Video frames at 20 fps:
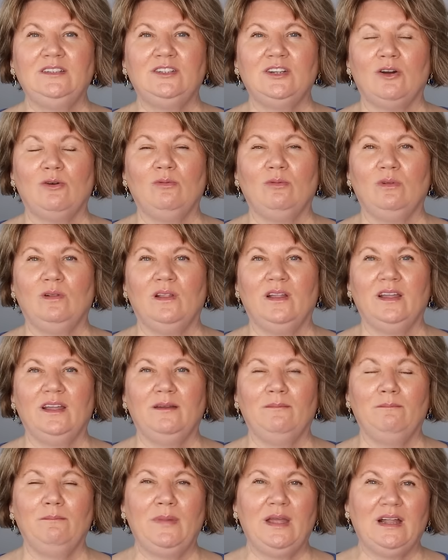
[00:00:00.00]
don't
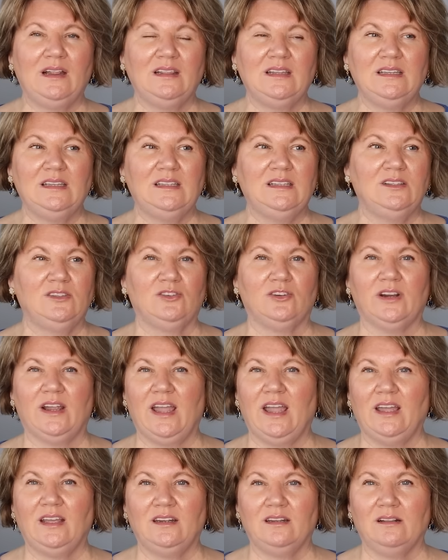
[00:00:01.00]
like melons or
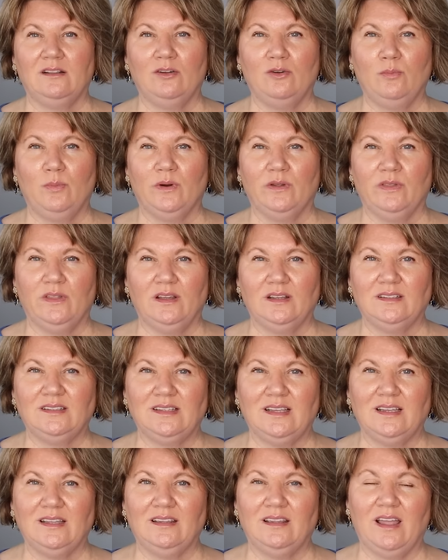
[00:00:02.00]
cantaloupe or things
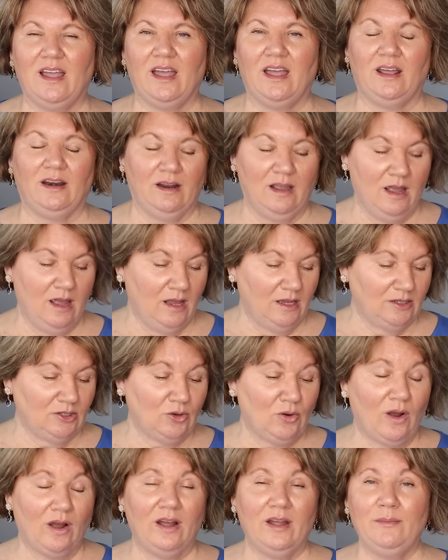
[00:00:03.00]
like that.
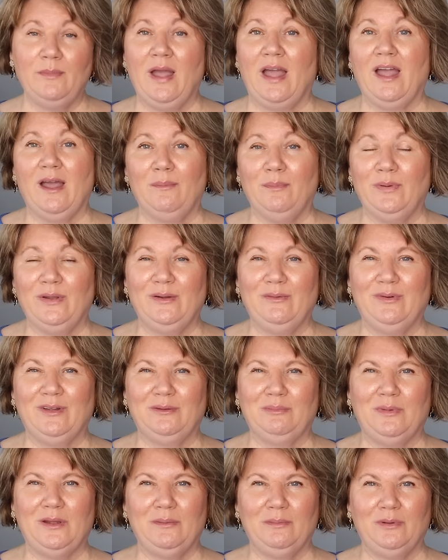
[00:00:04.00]
So I'm happy
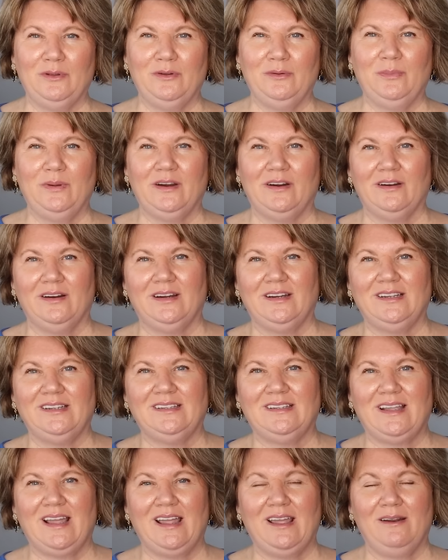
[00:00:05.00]
with my
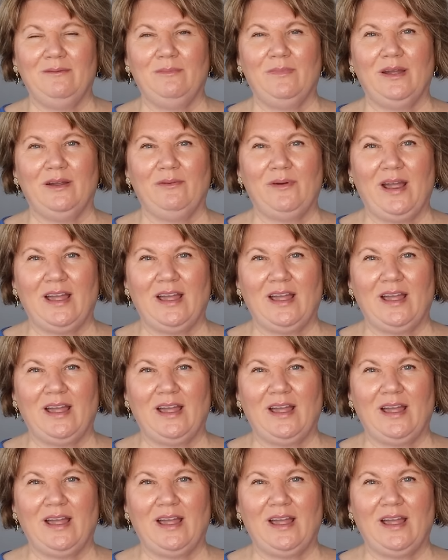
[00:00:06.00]
blueberries and my